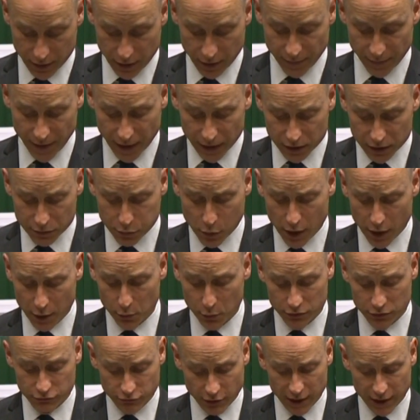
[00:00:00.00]
And that is why it
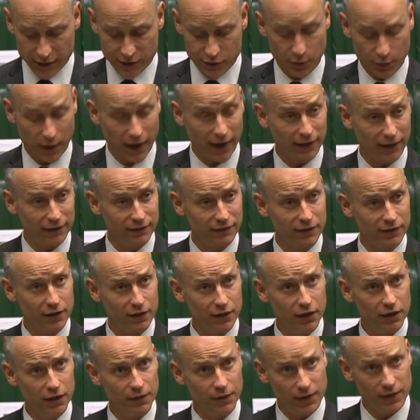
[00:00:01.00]
was right to act
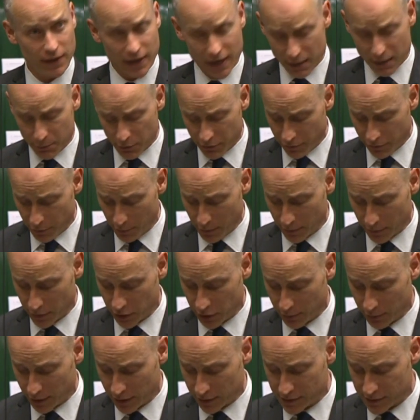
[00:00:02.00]
in the name of
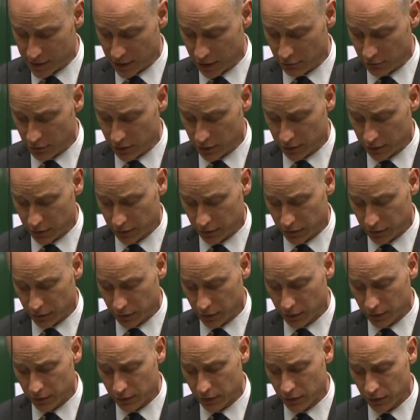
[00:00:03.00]
humanitarian
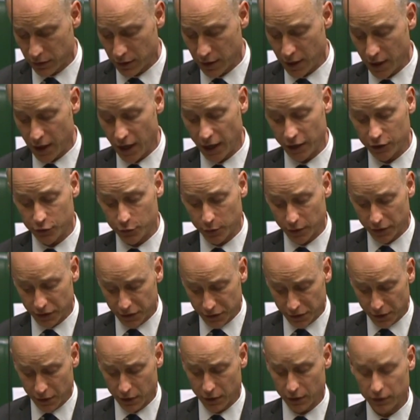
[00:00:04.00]
concerns and to
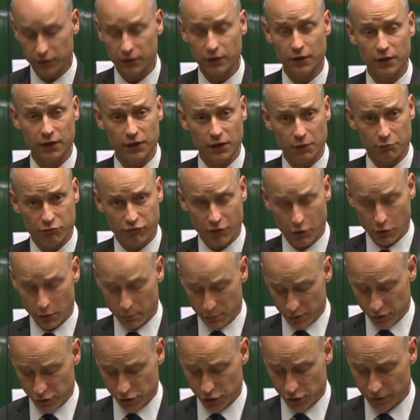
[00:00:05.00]
assert the
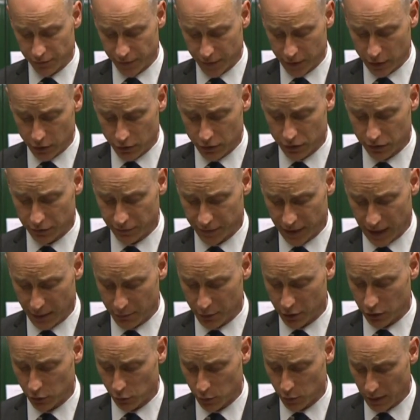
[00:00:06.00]
prohibition of the use of
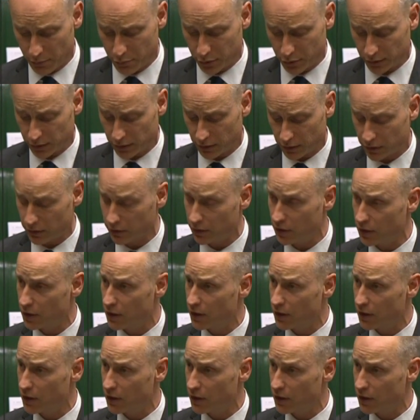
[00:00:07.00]
chemical weapons.